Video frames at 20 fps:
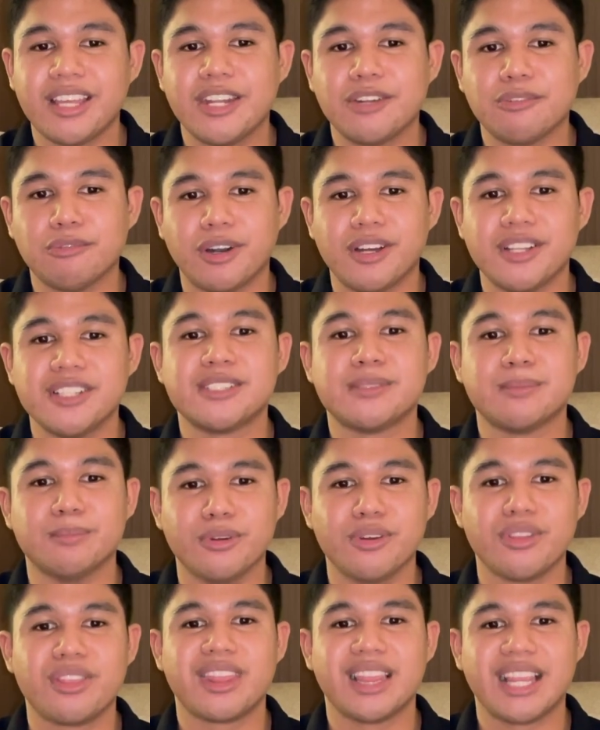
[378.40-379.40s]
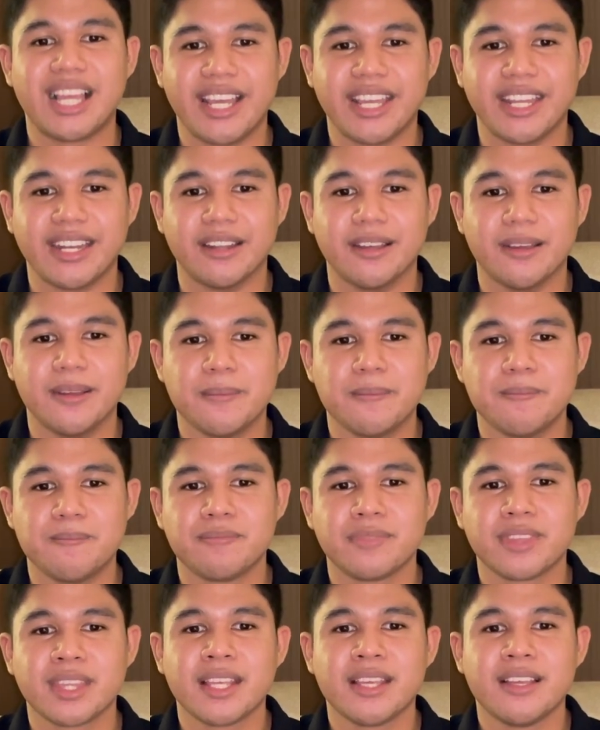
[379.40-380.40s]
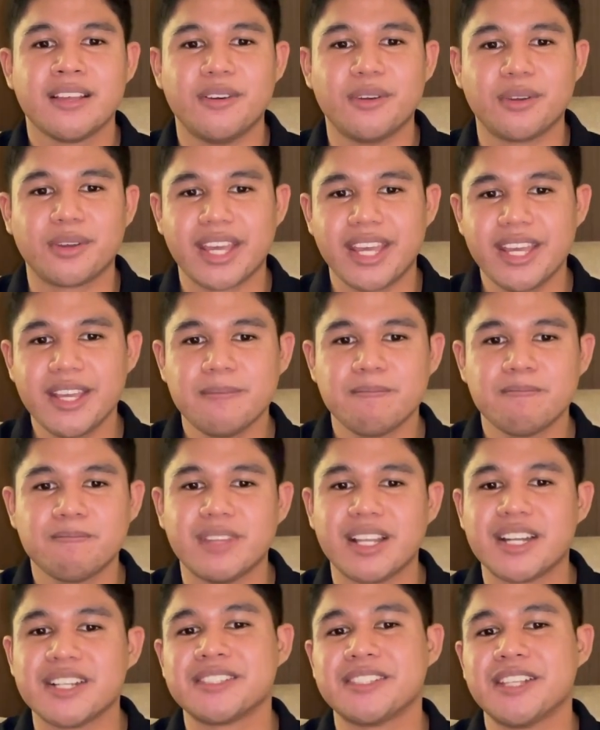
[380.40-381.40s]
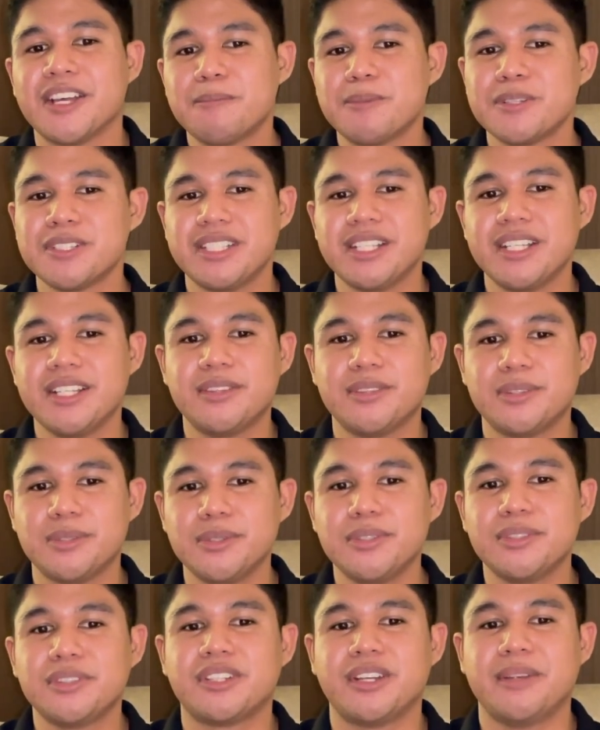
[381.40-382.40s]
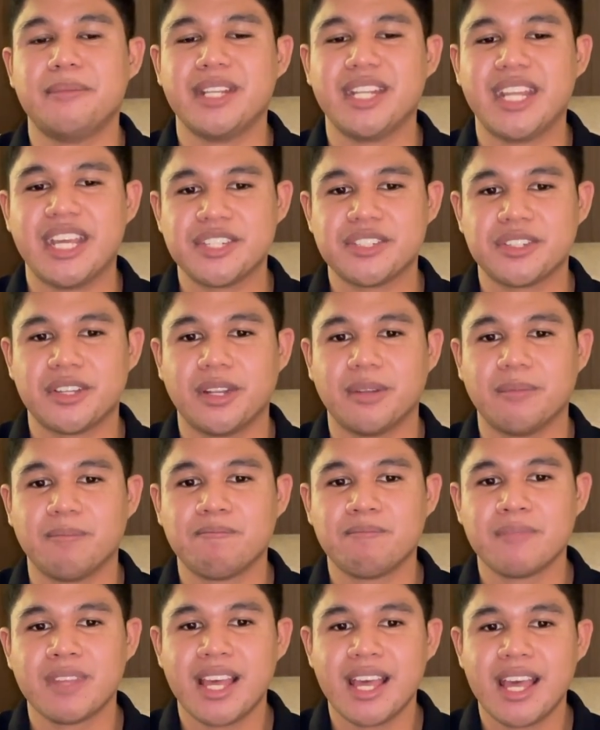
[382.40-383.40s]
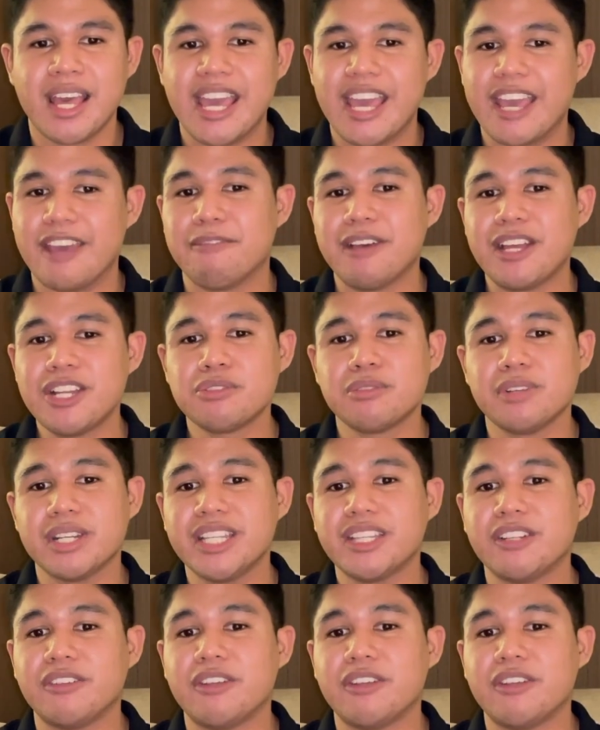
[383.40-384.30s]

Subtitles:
in one smooth line. Okay, let us now proceed to termination. Eventually, the